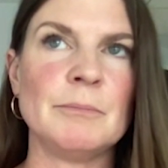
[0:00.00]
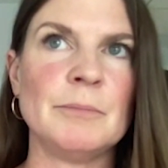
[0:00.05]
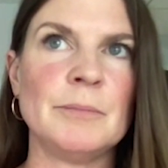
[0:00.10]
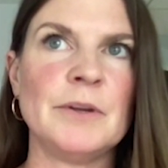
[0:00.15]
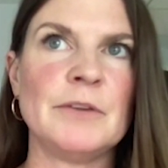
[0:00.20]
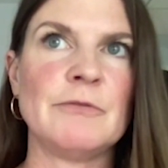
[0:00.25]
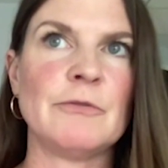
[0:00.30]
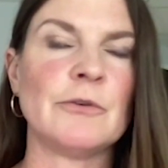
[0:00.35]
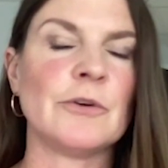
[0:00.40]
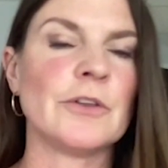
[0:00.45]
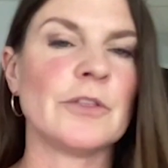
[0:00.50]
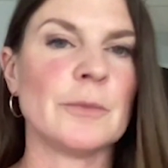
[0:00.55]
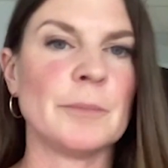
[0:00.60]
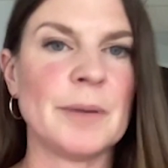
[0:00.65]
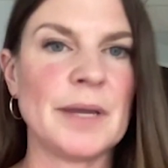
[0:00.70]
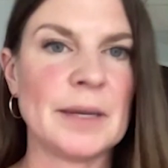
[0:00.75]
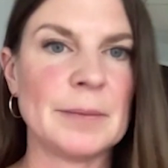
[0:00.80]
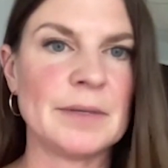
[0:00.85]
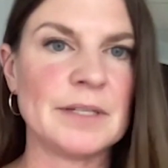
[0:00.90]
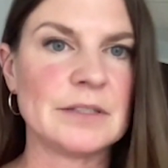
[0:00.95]
before the
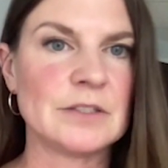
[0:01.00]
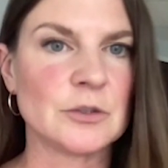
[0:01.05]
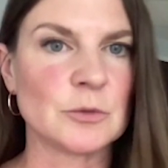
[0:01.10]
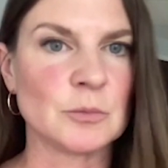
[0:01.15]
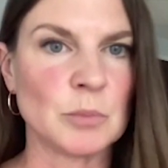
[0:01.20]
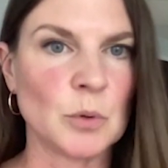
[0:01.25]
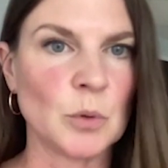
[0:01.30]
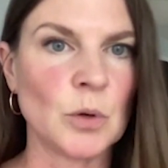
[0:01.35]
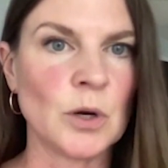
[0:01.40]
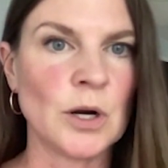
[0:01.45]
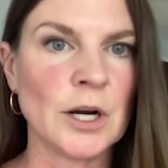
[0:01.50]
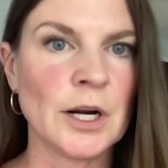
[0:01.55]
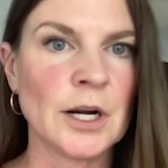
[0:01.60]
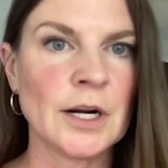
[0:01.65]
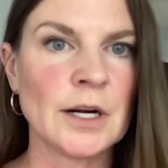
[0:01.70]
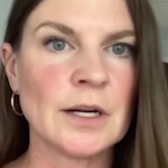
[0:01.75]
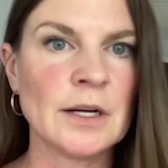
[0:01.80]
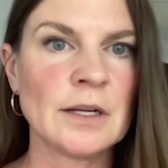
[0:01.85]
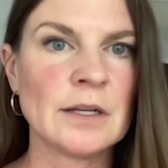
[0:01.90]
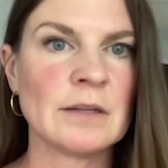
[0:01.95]
babies are
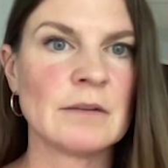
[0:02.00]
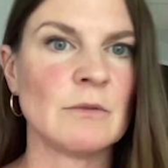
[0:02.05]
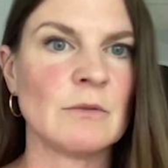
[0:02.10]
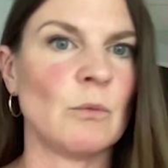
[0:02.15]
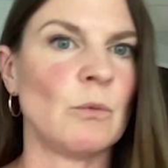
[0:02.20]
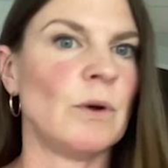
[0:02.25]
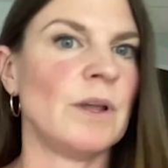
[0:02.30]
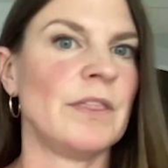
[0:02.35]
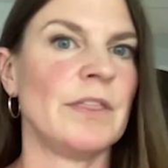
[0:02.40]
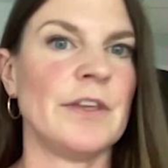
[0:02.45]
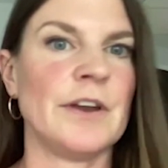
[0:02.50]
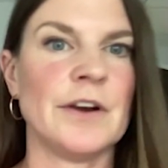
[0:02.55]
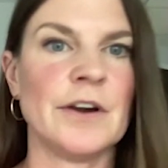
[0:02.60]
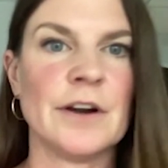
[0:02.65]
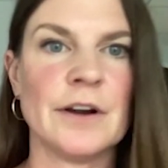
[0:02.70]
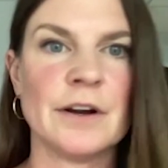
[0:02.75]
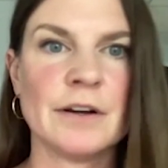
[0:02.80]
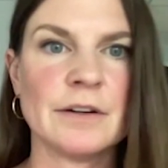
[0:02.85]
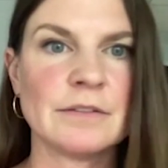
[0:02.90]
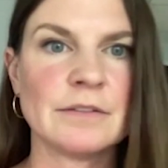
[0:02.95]
born when
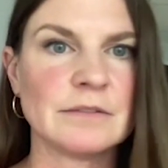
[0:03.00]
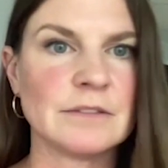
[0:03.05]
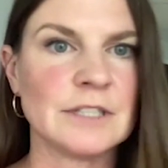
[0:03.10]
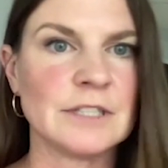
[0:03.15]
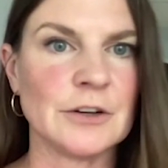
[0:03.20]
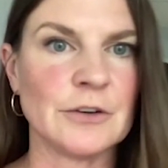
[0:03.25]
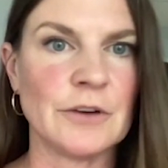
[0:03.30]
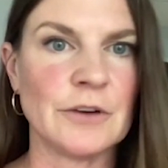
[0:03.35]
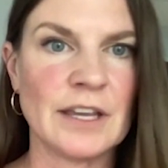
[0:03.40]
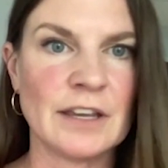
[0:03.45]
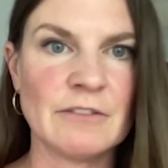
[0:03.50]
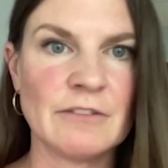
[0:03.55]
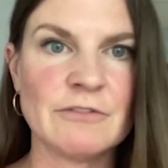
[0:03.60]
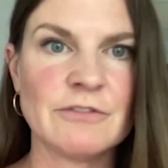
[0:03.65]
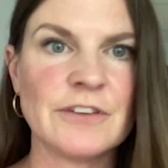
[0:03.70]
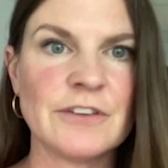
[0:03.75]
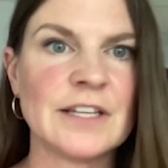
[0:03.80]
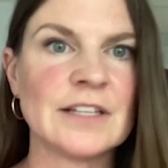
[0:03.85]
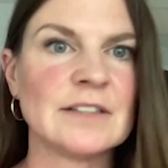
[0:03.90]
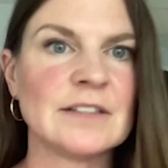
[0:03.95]
they're you know
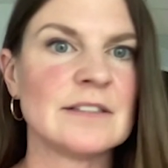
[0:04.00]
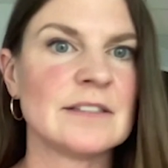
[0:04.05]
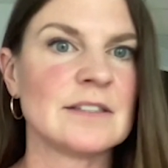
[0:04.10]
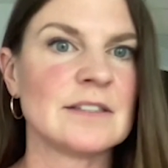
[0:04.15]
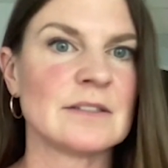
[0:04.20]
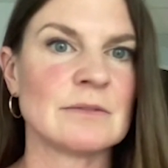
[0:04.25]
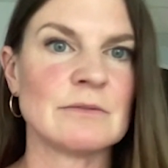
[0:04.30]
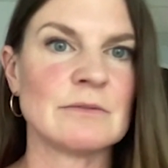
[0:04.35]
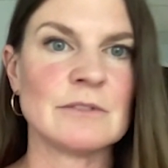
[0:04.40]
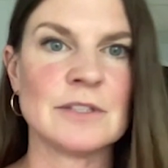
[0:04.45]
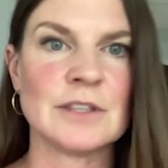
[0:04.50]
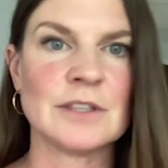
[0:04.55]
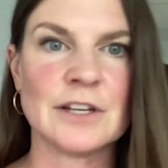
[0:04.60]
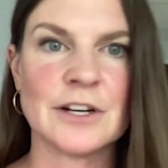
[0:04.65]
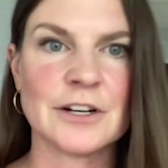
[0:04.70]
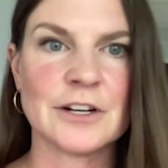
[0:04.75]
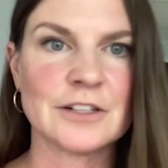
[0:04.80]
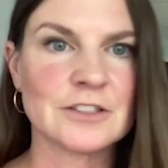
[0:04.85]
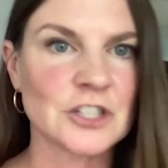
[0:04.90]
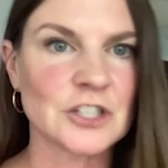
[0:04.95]
infants when
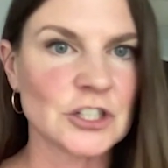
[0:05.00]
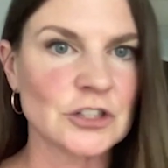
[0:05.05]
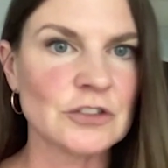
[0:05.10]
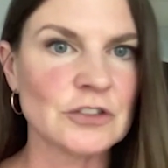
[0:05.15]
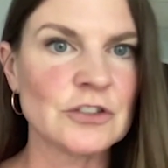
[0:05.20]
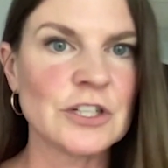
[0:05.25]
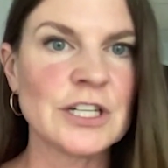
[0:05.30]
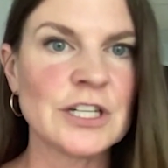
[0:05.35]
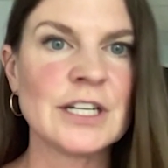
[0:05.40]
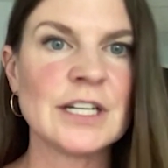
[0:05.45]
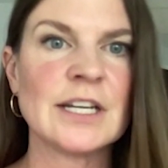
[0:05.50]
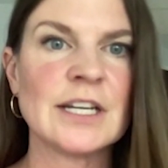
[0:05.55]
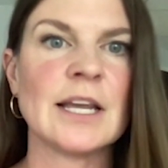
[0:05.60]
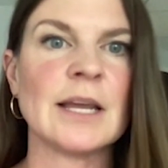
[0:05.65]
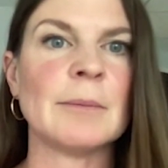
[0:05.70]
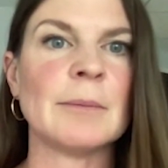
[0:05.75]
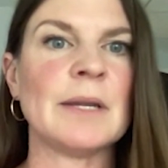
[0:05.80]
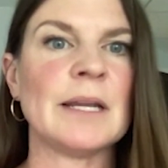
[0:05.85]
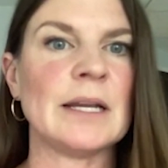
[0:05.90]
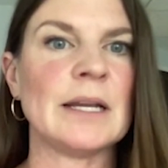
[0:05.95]
they're children i
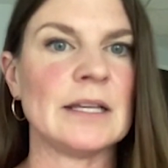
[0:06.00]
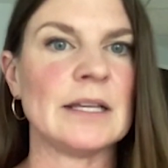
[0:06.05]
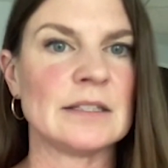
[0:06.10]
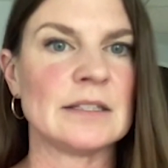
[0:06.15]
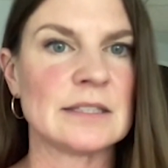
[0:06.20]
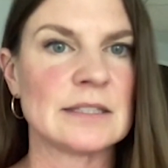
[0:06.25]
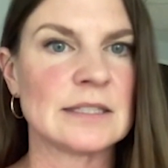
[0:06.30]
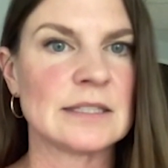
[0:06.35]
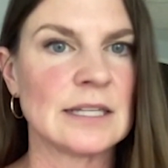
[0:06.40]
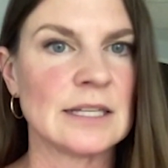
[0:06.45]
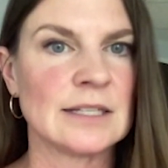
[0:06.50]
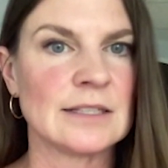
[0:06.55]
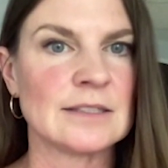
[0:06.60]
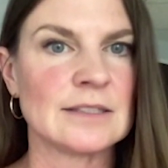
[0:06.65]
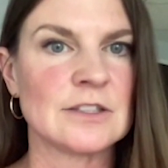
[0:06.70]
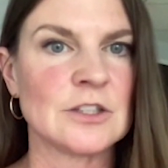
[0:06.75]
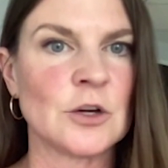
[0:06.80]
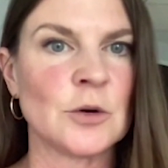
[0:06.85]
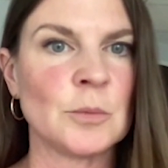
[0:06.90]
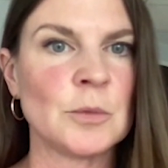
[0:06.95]
mean it's
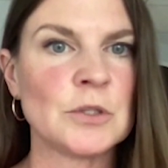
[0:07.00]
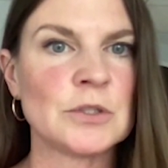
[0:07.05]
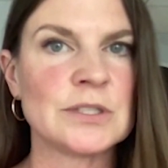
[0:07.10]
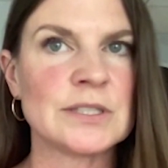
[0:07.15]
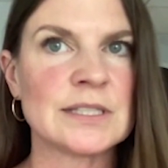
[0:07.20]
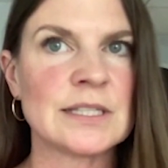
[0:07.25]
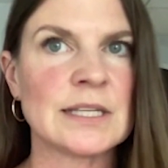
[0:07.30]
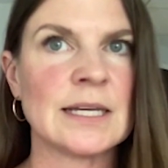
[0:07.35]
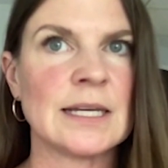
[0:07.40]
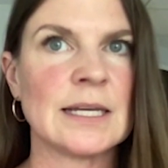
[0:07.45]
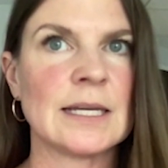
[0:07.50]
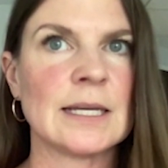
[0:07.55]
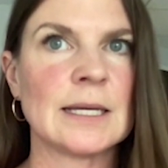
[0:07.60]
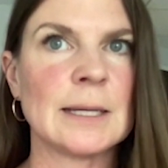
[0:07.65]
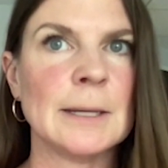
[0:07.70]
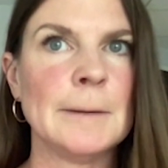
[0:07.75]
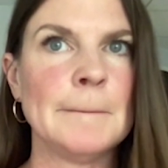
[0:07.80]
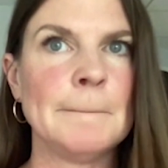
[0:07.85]
it's almost like